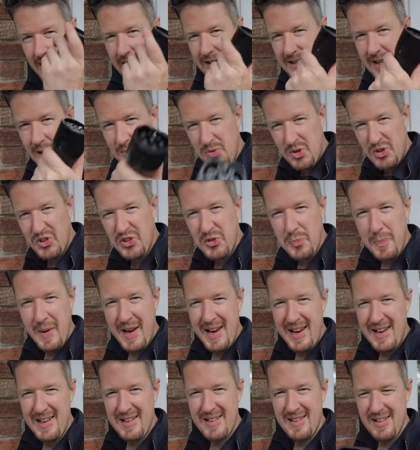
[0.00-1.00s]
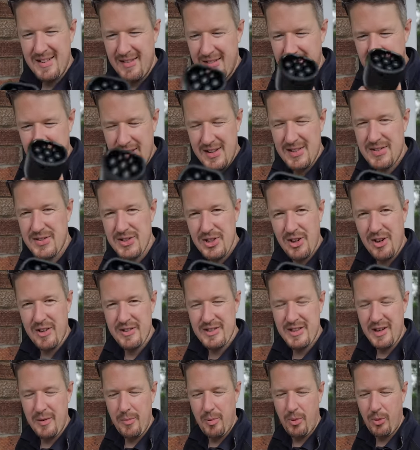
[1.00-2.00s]
In terms of speed, this
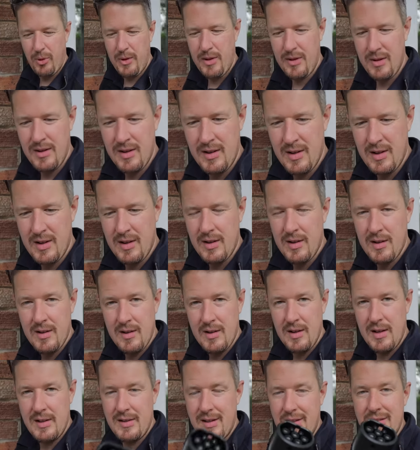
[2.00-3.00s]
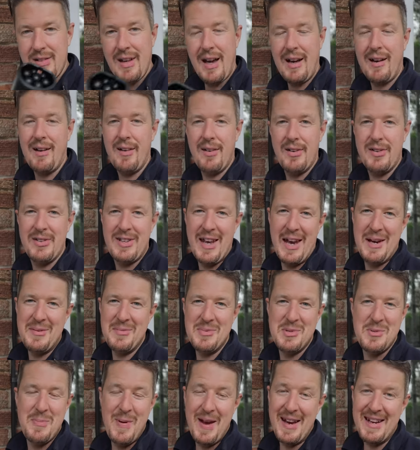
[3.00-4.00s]
charging point is exactly the same
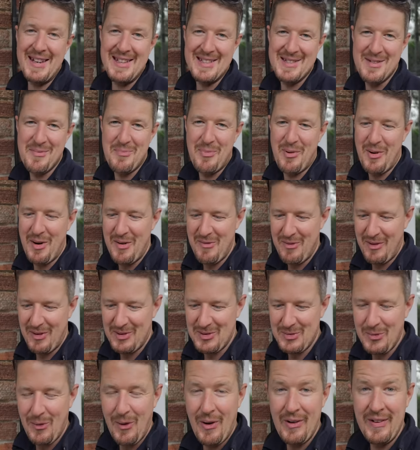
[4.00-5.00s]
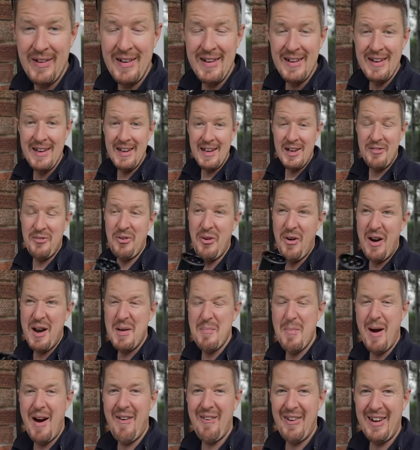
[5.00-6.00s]
speed as the previous one. If you're in
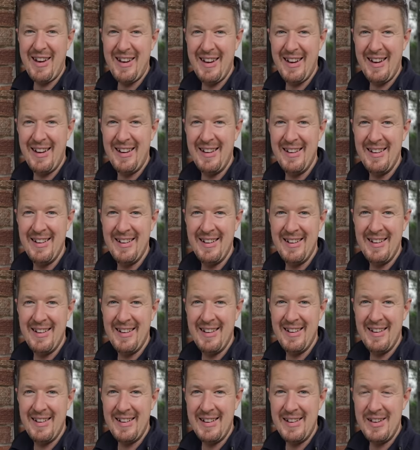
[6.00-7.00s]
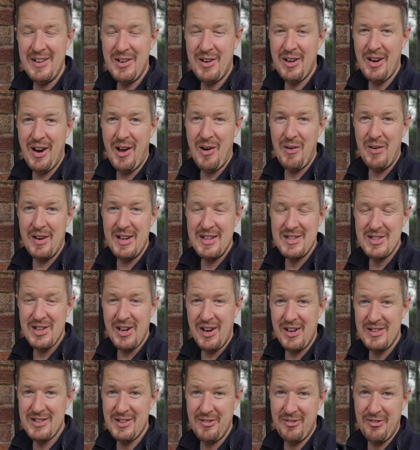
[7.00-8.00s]
America, you can only
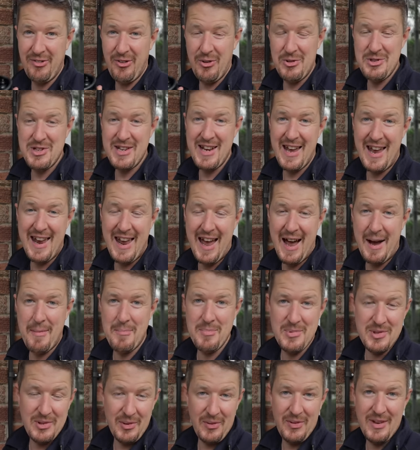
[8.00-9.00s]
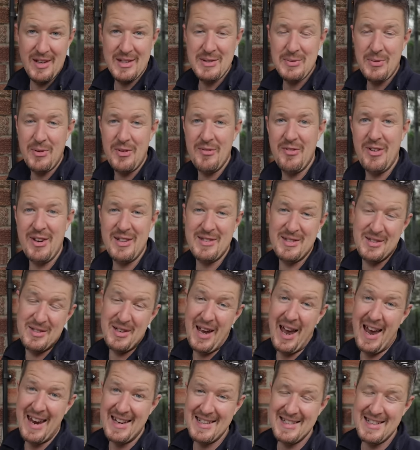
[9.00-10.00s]
charge at 48 amps on this one versus
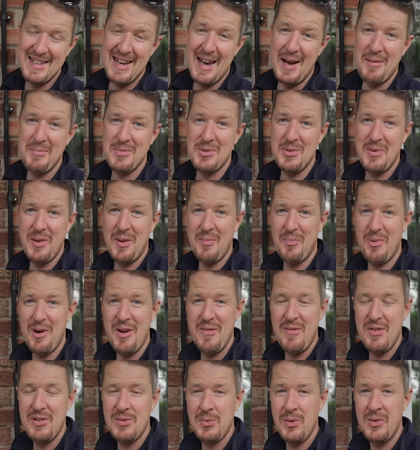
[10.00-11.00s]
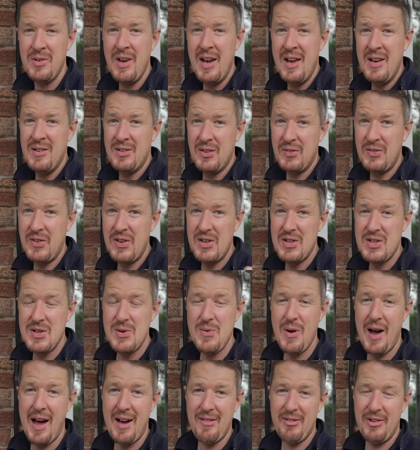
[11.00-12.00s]
80 amps for the previous one. So if you
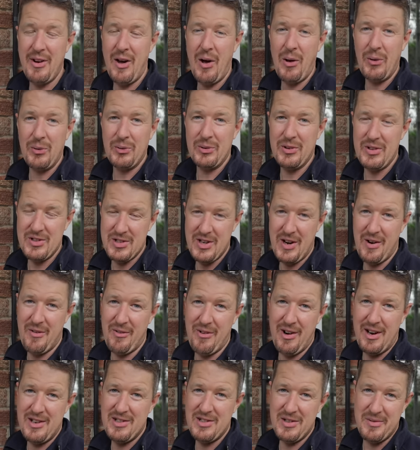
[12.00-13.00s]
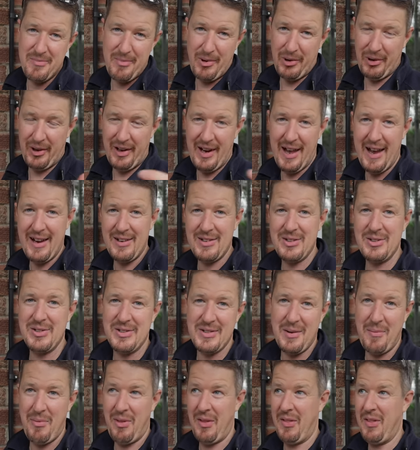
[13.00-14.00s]
do have an older generation Model X or
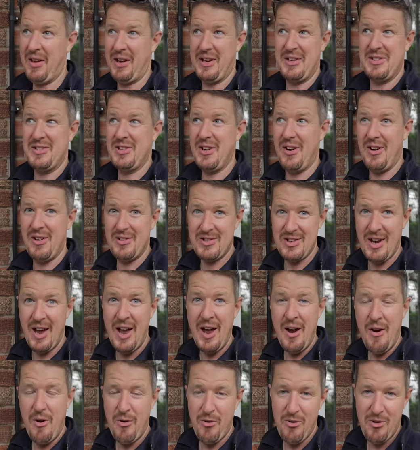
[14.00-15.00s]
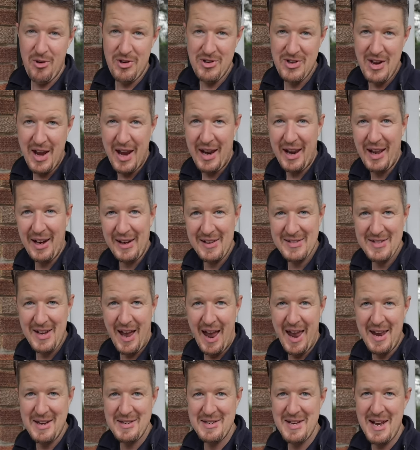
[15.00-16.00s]
something that could charge at a ridiculous
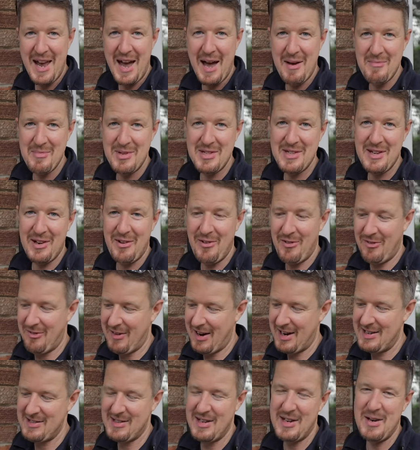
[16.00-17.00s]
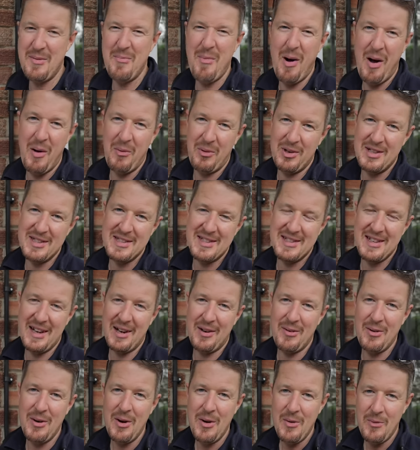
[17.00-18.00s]
80 amps single phase, then you might want to
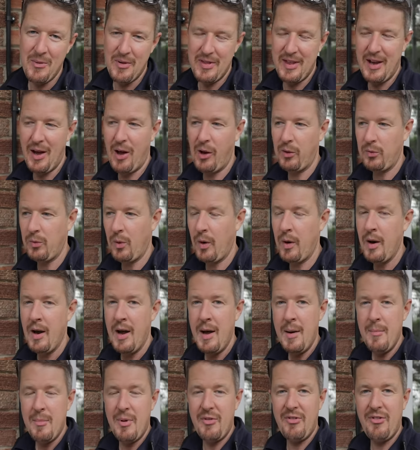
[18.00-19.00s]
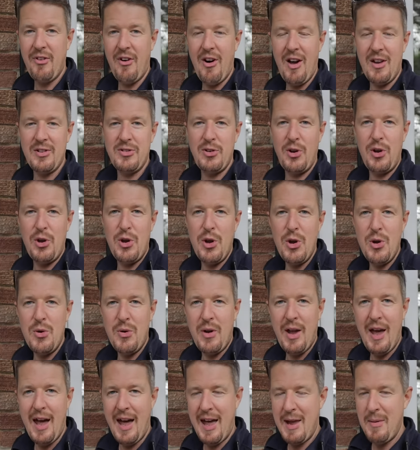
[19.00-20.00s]
stick with the old one. But for us
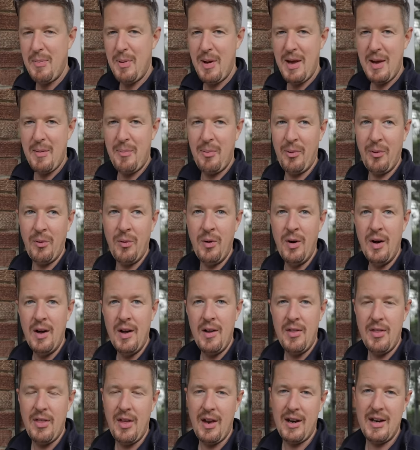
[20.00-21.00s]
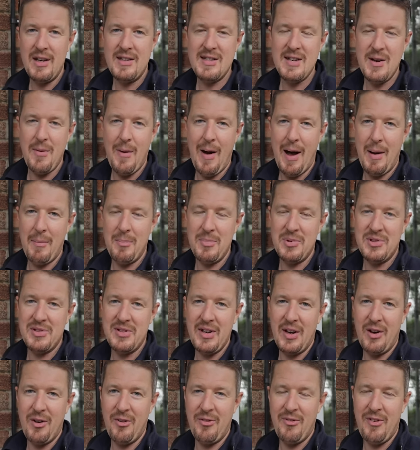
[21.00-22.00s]
UK people, 32 amps
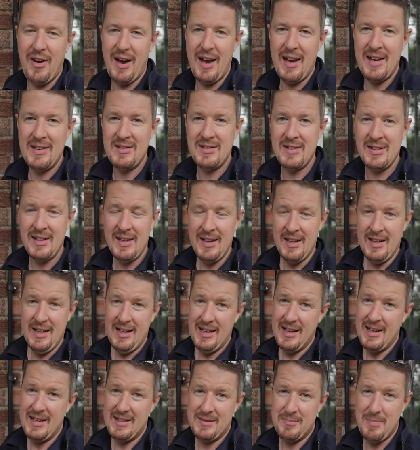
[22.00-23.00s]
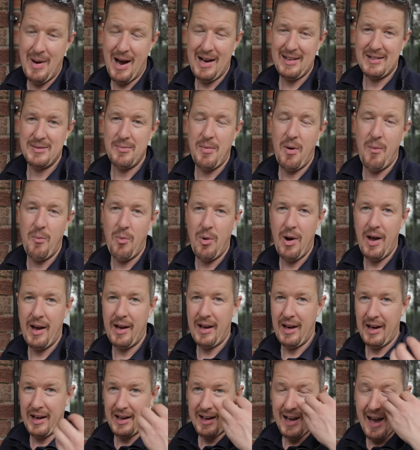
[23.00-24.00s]
single phase is maximum we're
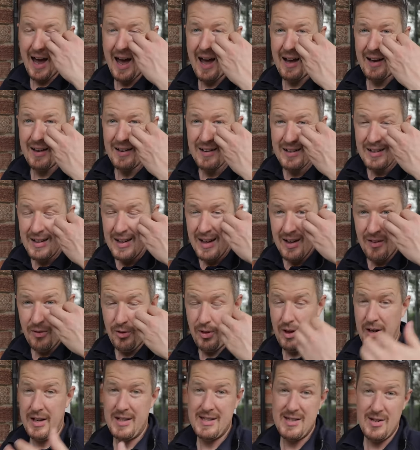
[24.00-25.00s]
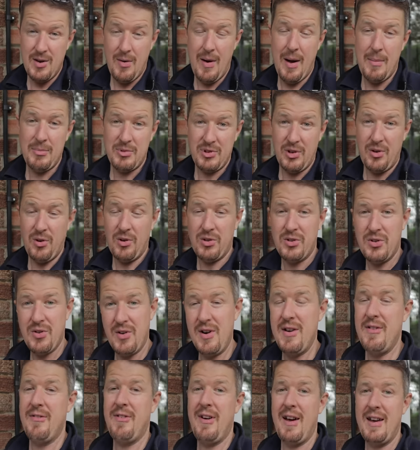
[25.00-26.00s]
going to get. 32 amps across
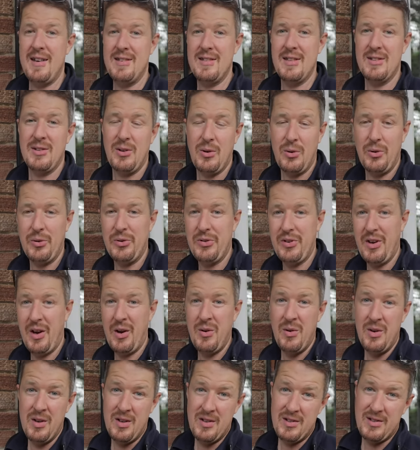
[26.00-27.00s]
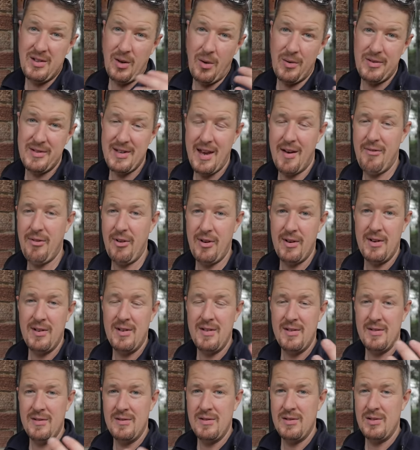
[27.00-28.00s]
three phases also. So a 7
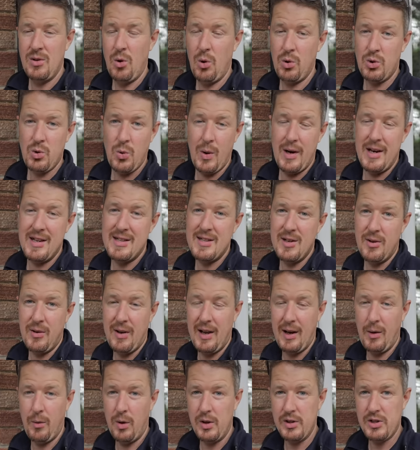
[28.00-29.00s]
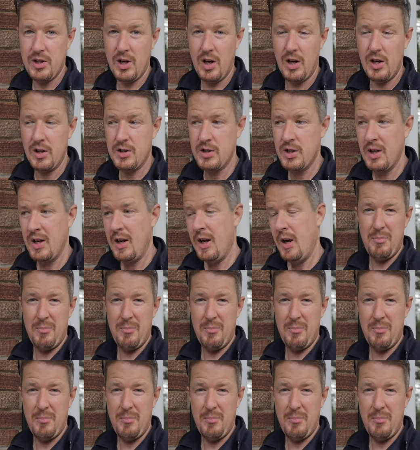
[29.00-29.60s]
or 22 kilowatt charge.